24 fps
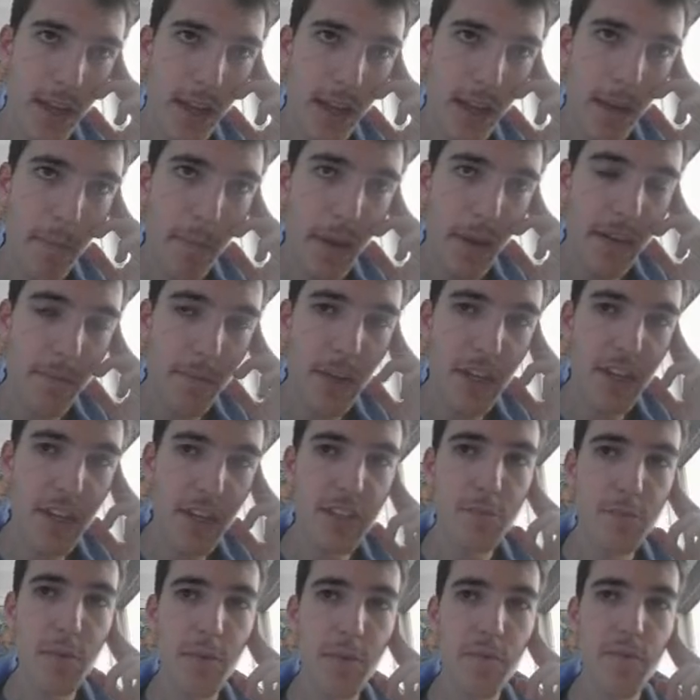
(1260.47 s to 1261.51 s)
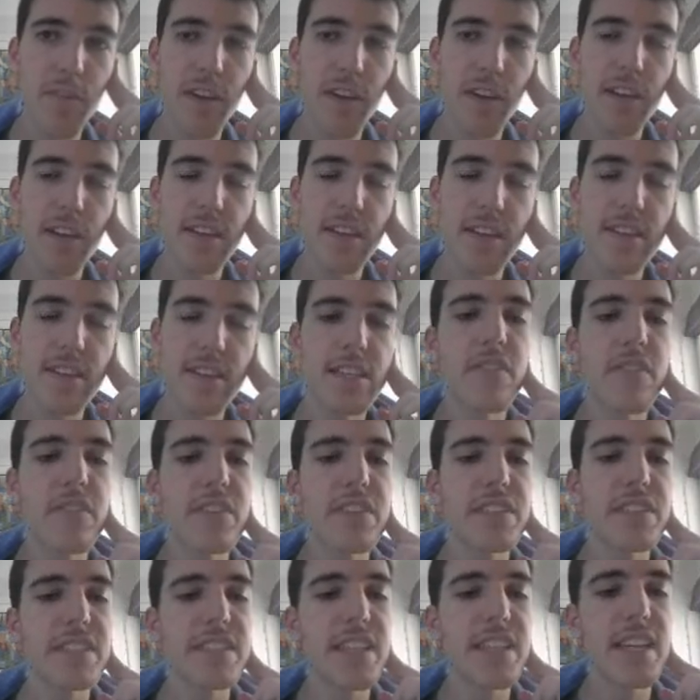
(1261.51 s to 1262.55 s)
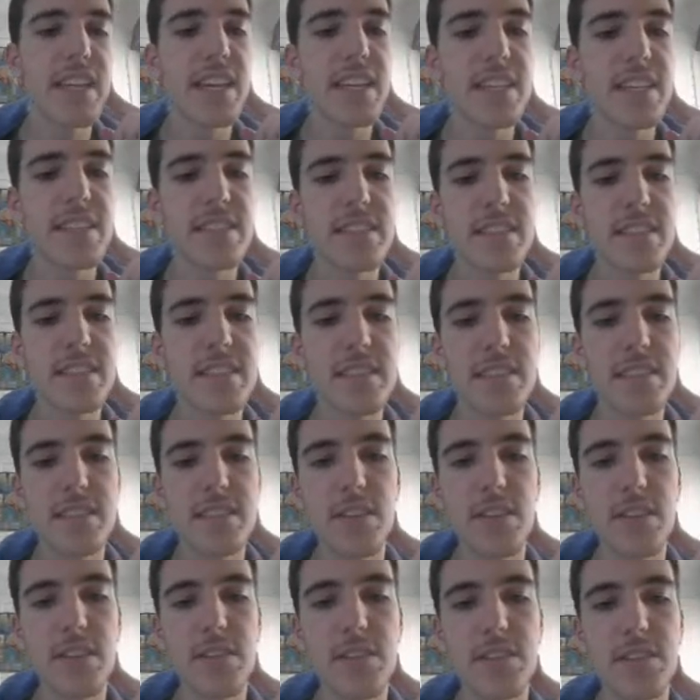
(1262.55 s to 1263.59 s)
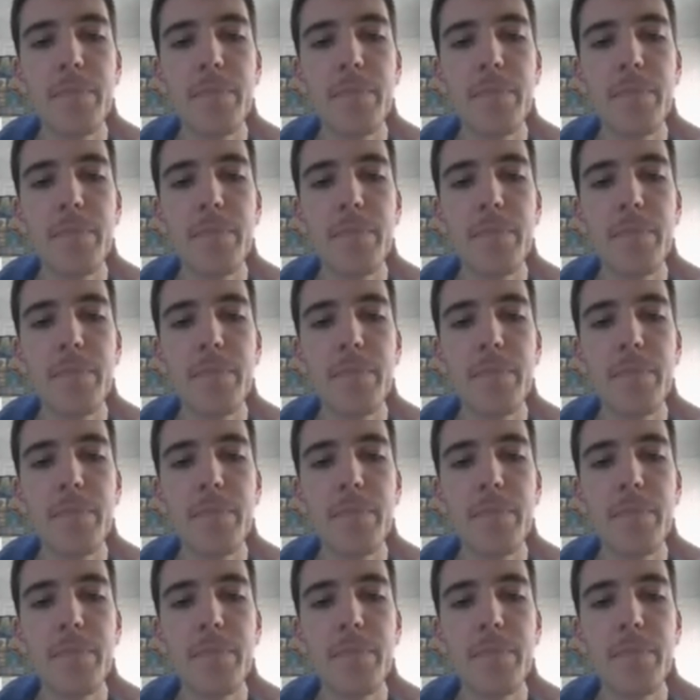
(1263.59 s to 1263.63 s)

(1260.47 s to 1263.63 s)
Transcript: but because it's been racing overseas, it's got some